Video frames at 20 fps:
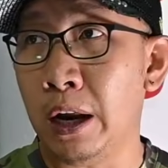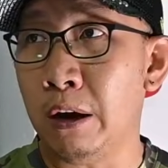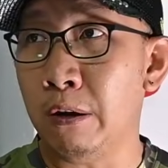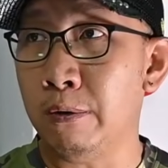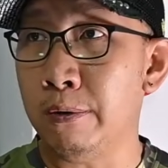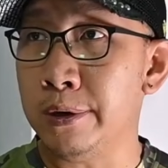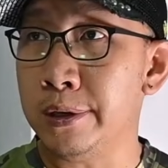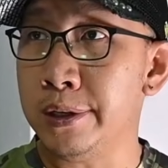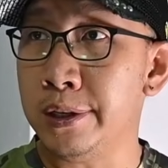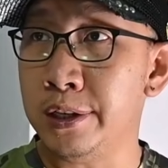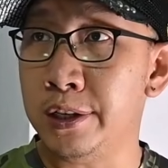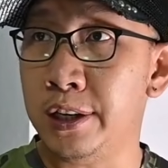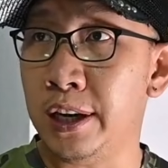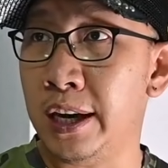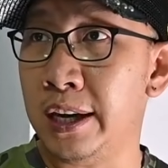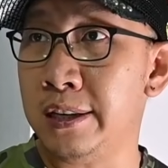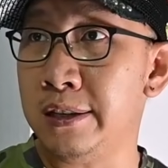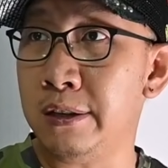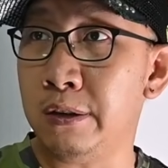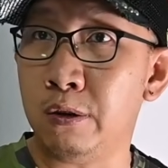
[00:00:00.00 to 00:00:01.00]
I would
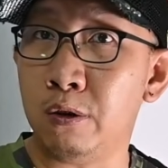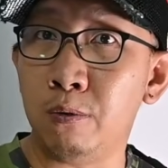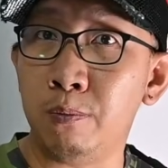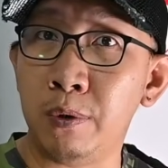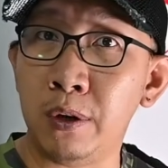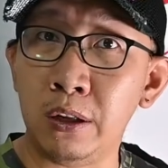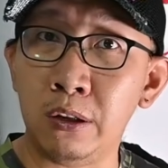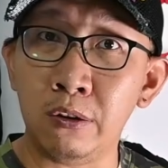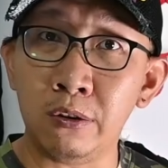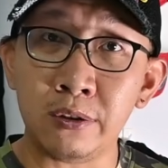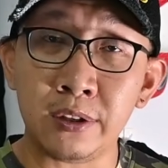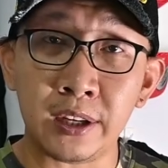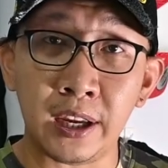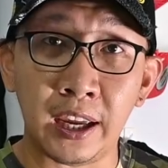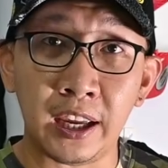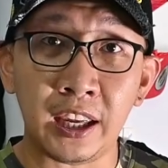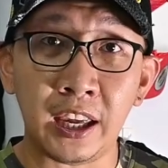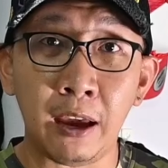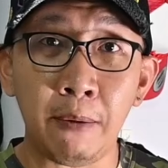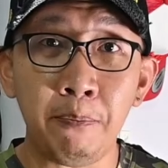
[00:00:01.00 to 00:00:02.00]
suggest, it could be those
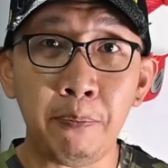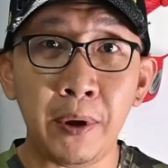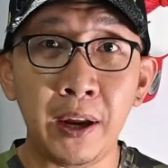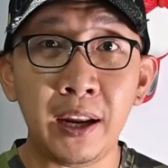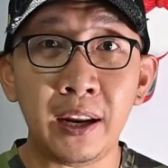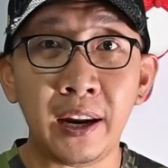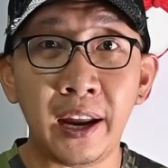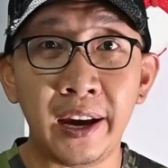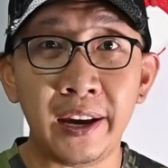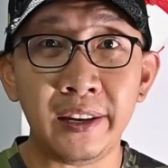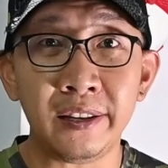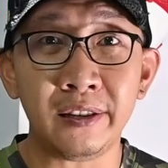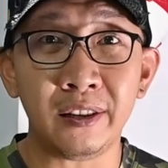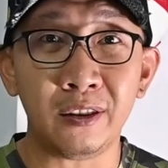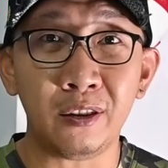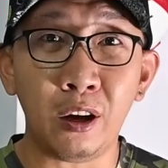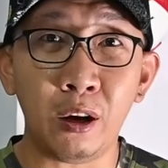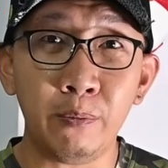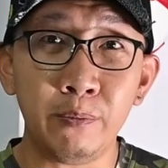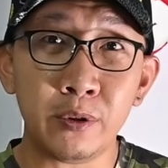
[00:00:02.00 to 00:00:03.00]
like camping lines, a
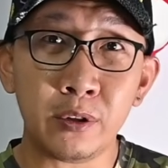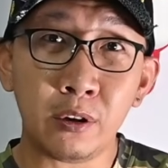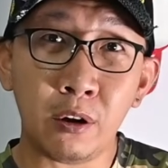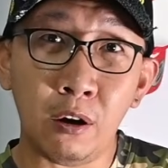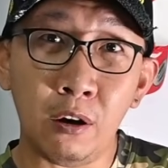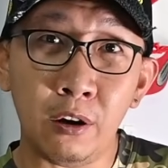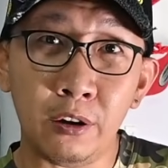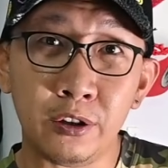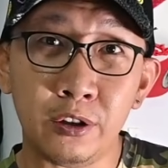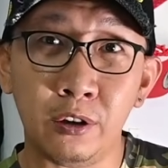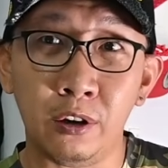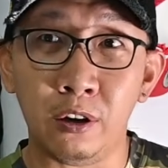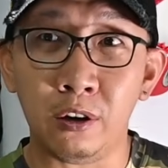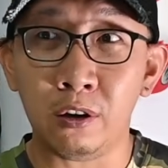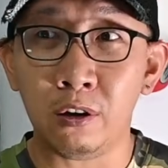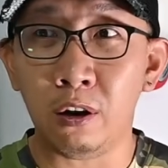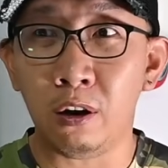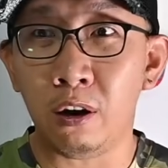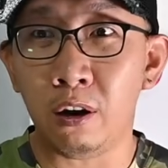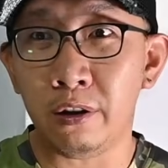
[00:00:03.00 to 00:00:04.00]
Tom Scotch or
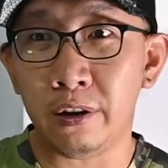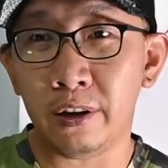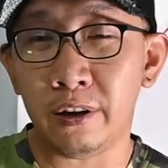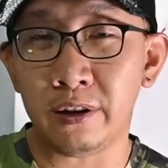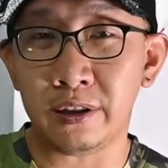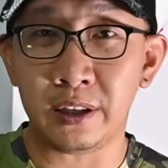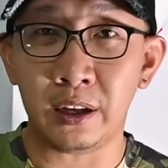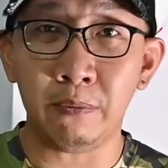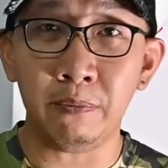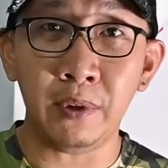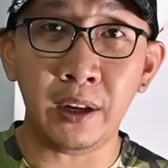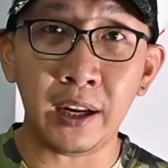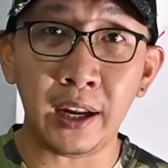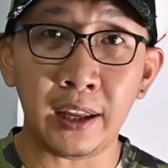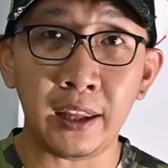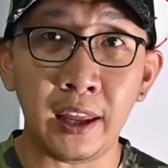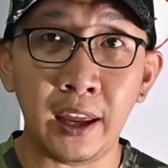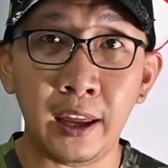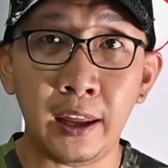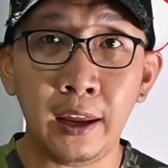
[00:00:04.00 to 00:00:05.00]
a cord or something
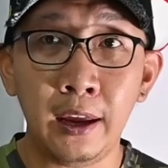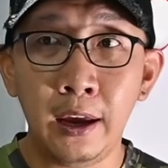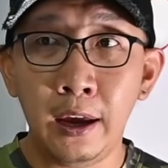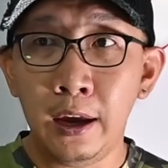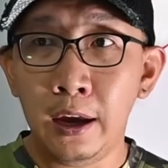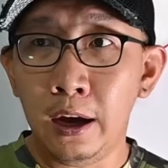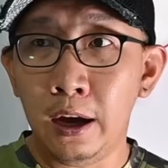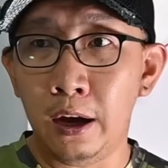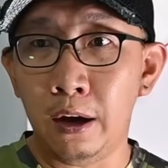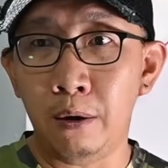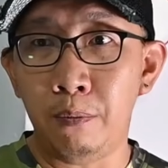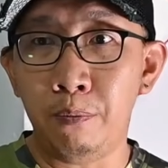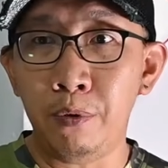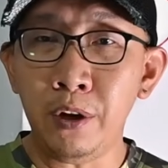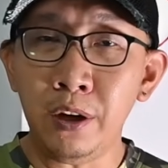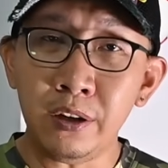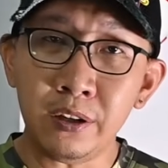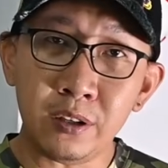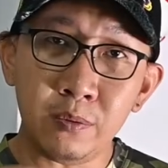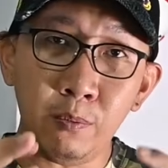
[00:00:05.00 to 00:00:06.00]
like that.
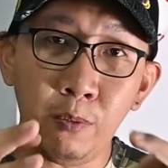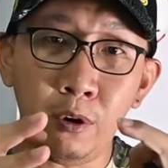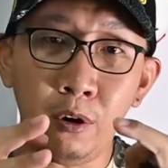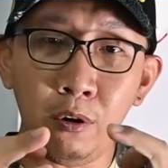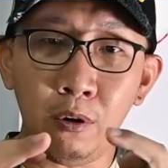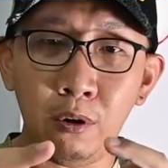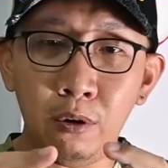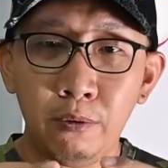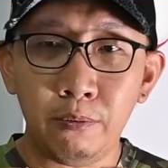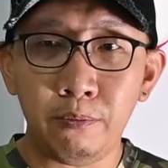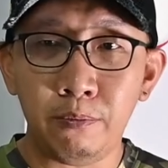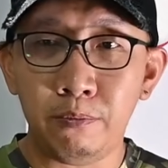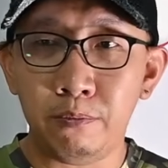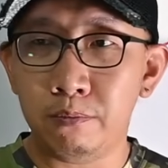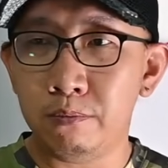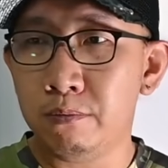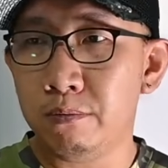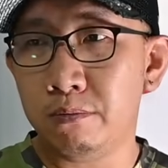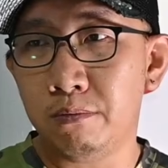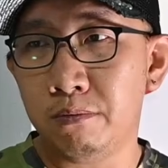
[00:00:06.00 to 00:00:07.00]
Bring a small,
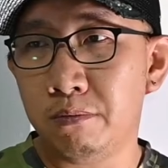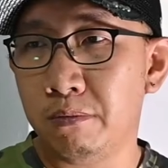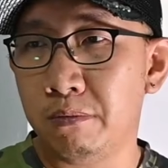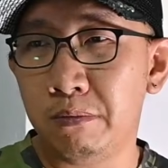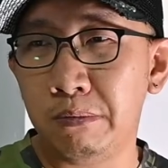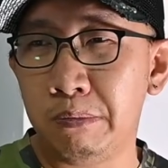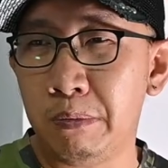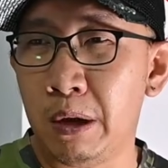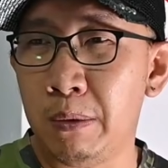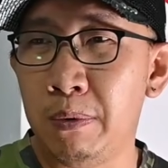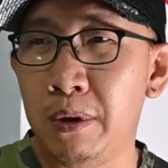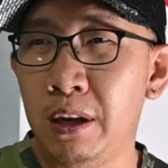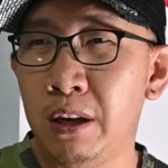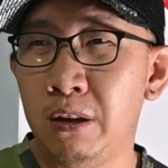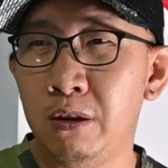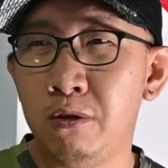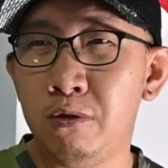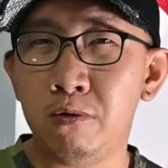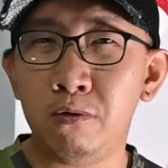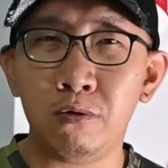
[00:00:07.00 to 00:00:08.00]

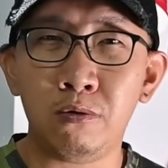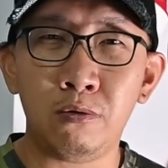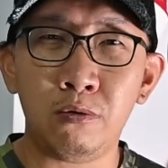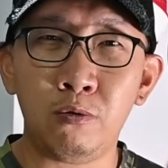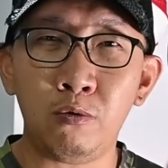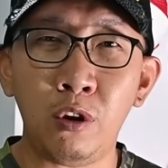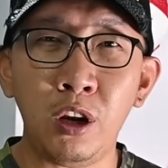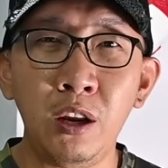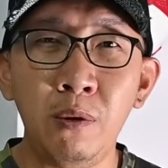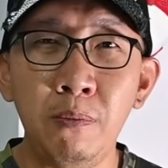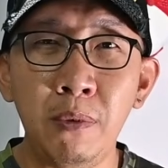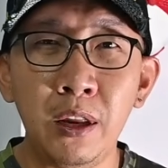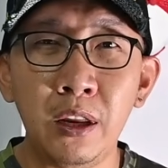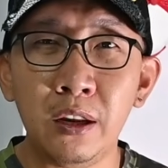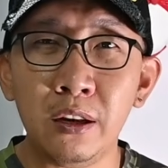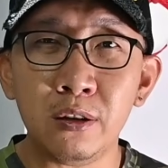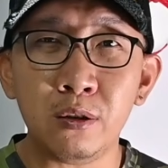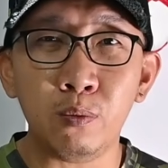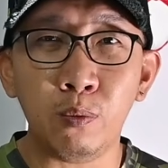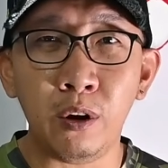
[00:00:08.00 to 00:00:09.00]
maybe 20
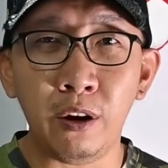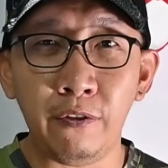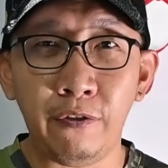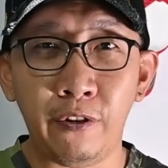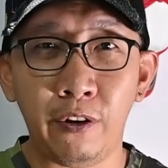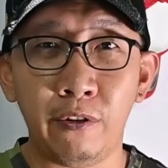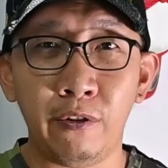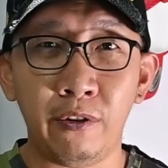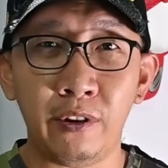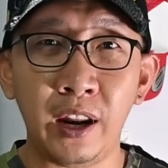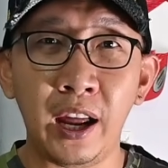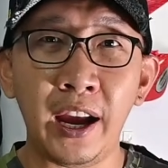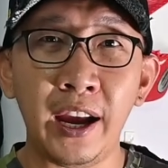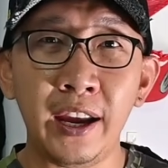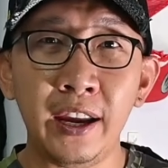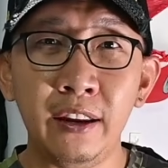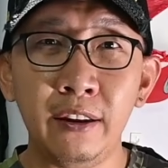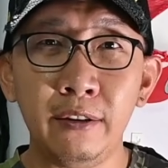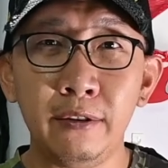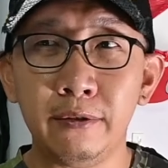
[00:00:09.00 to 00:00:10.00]
meters worth of
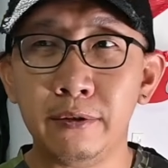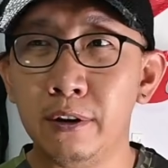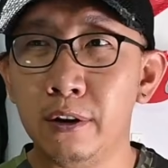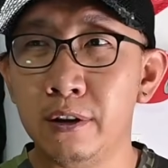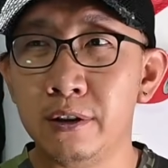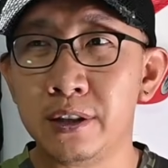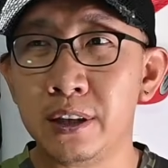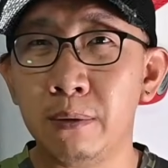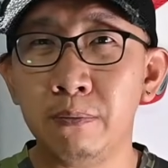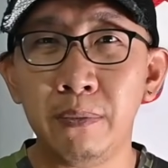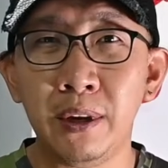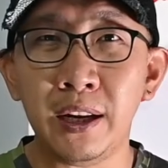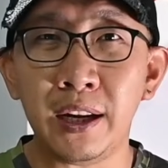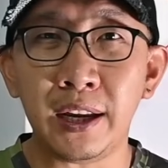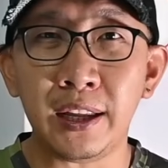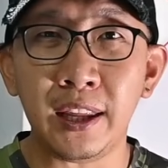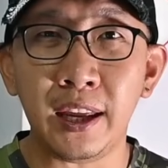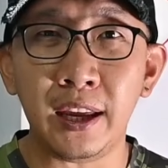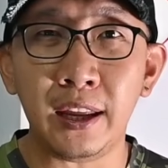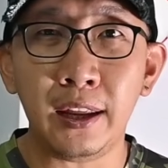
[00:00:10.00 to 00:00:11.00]
line or something
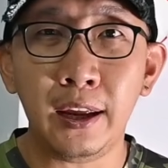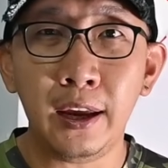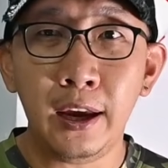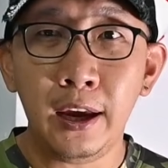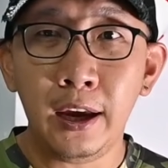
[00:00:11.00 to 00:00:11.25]
like that